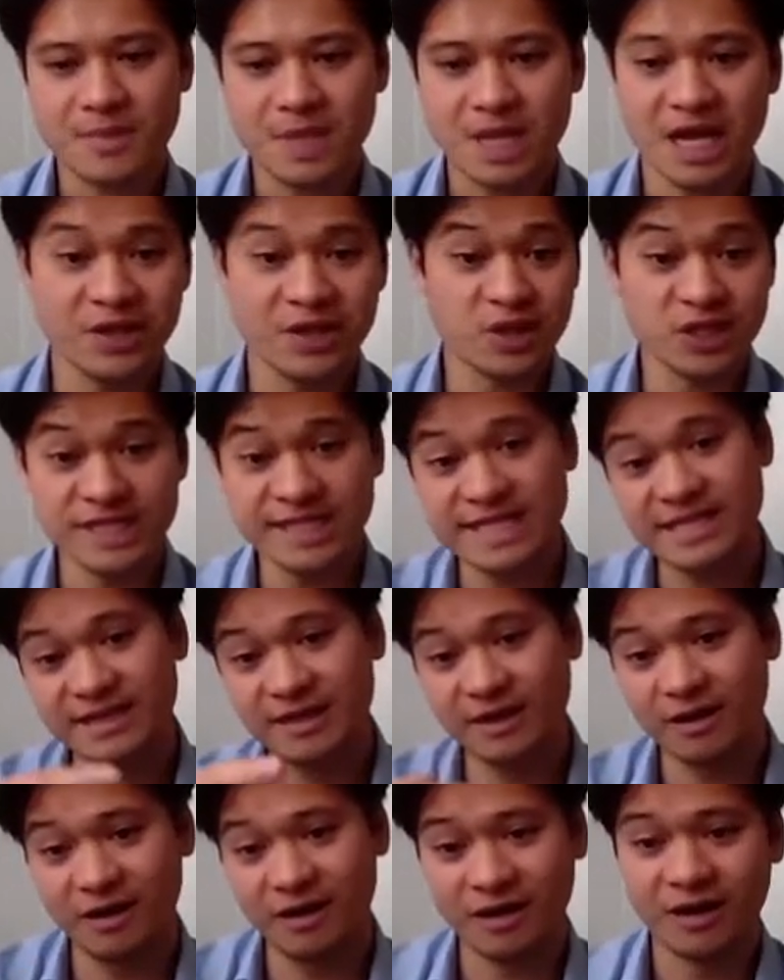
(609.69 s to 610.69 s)
And you can see that
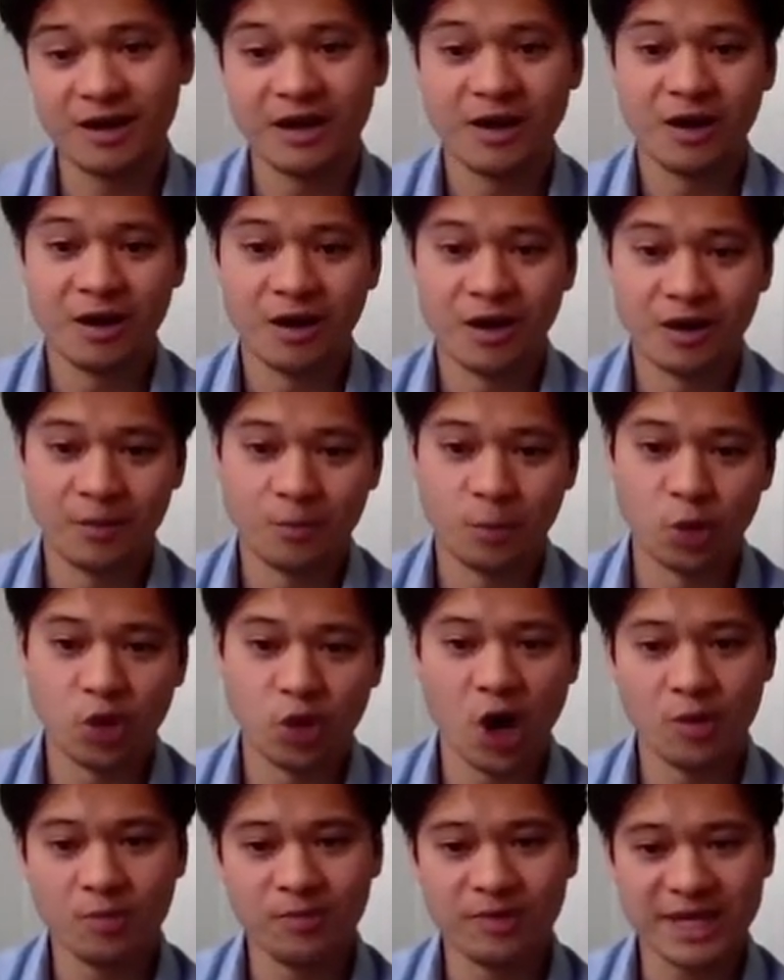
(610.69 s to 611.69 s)
our more
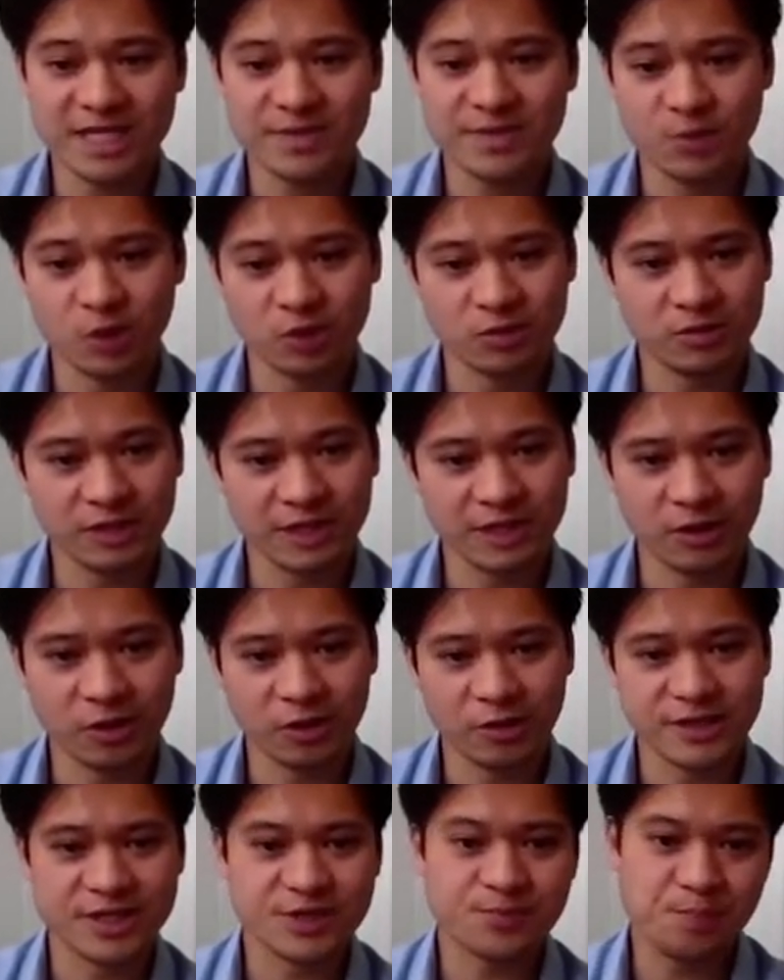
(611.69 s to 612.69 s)
complex model in
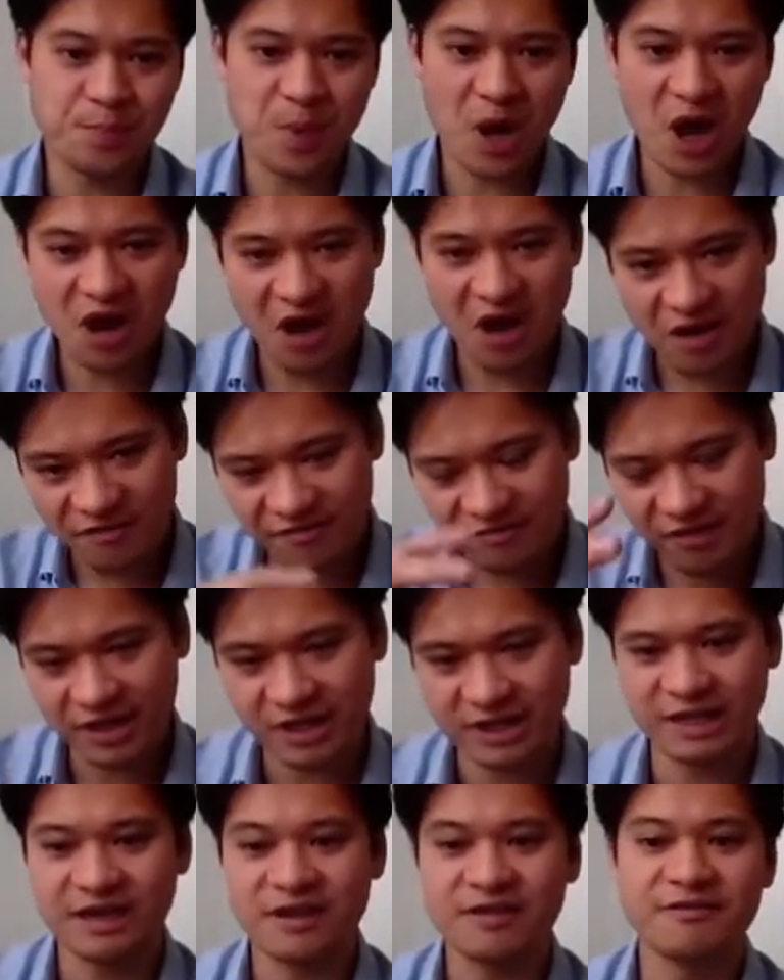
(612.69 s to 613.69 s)
orange
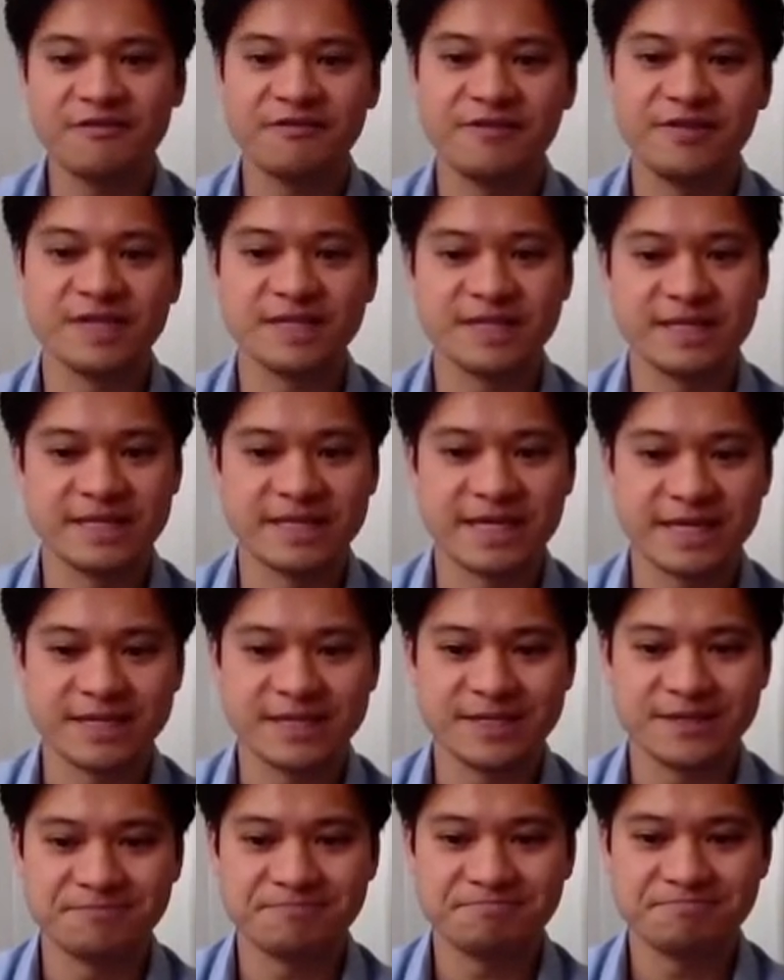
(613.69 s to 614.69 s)
perfectly fits the data.
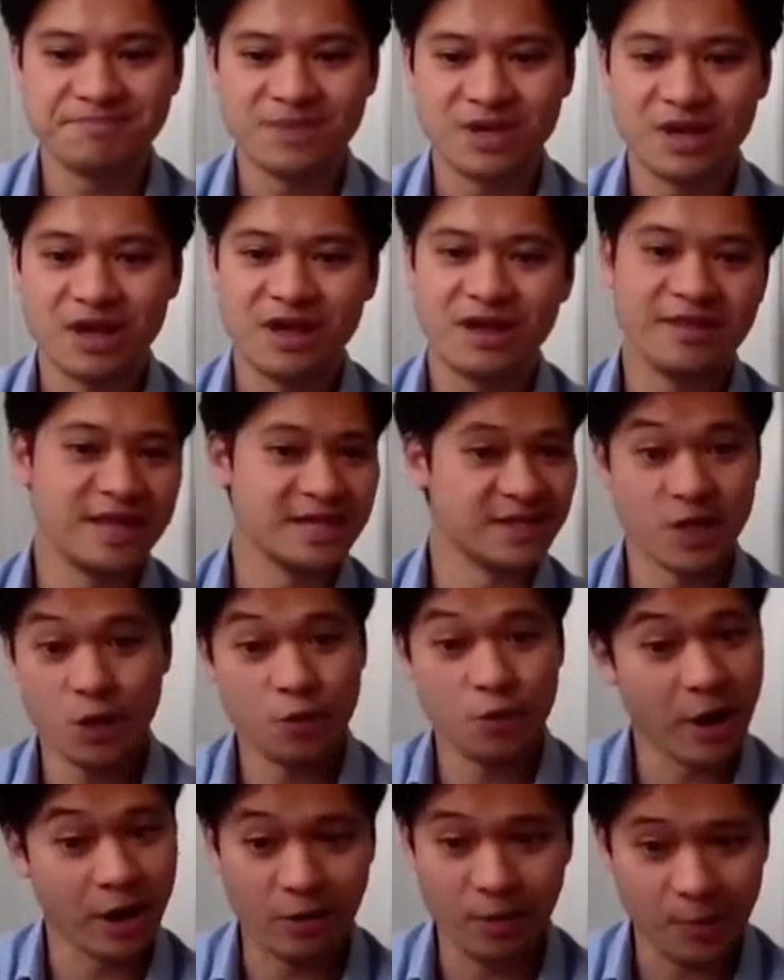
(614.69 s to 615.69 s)
There's no
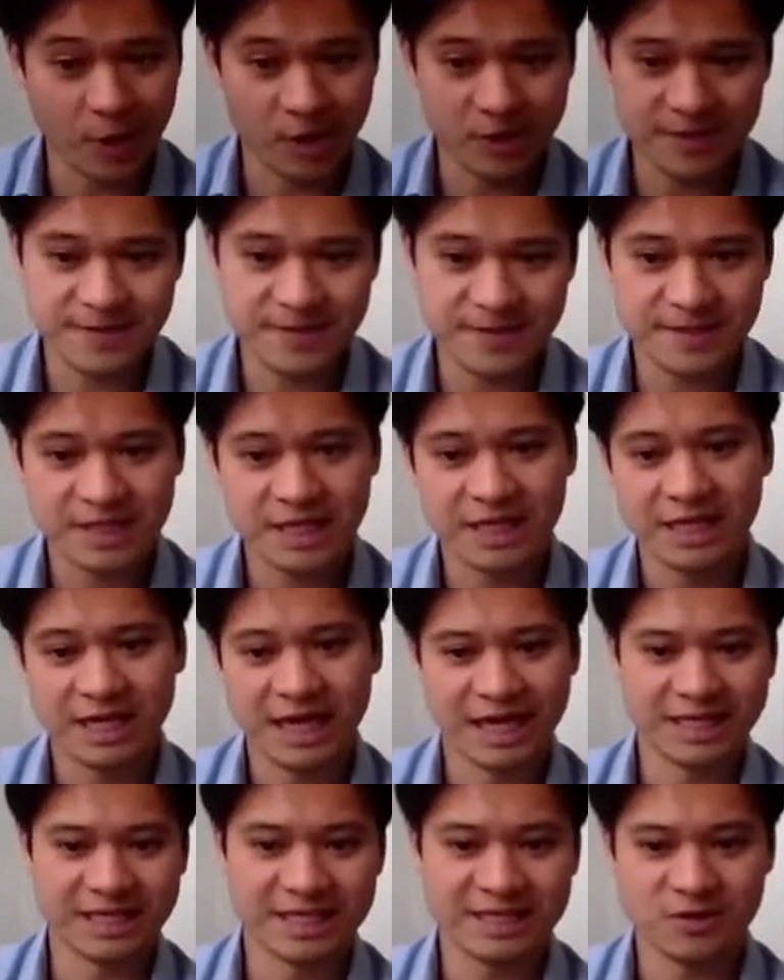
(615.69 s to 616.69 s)
error bars,
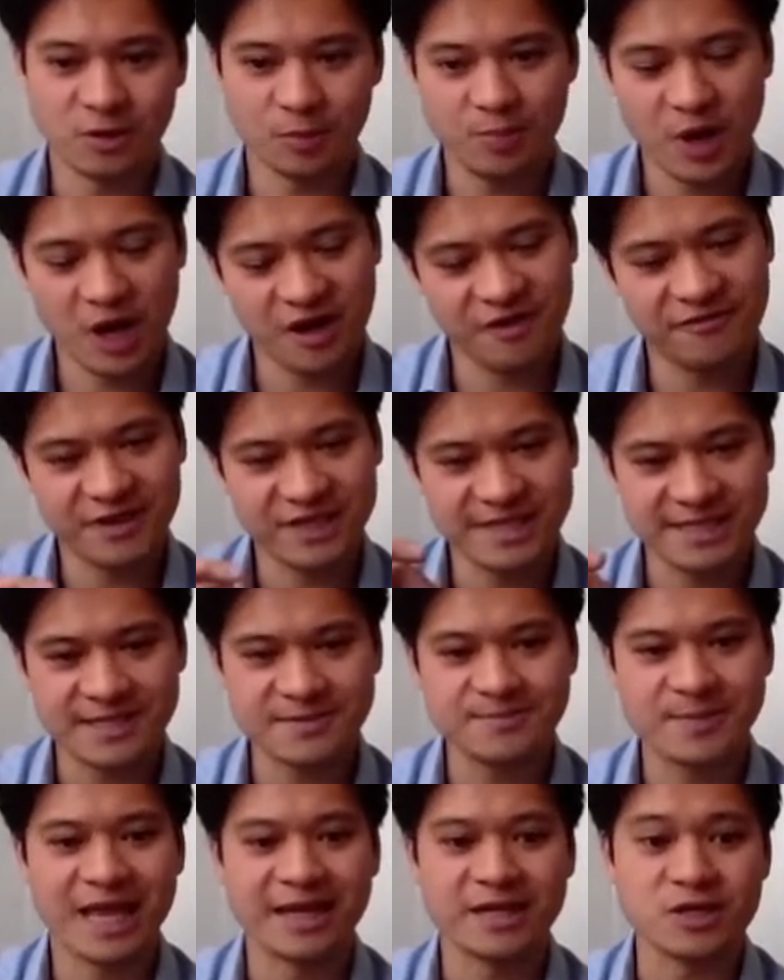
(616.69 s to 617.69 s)
and it's got perfect
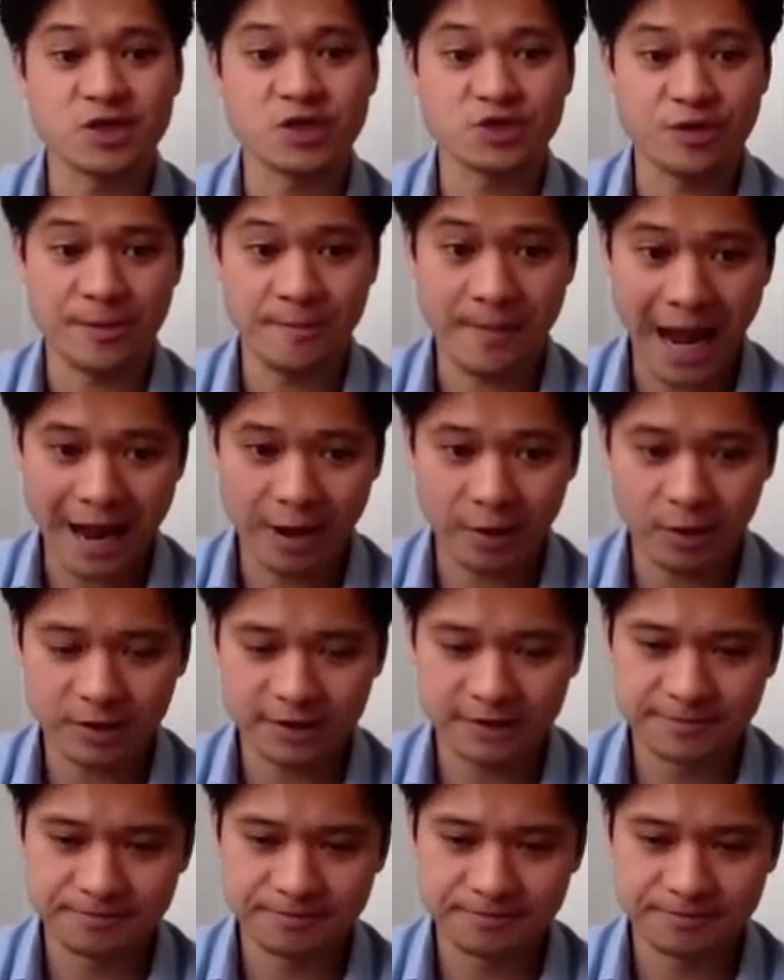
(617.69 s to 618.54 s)
explanatory power.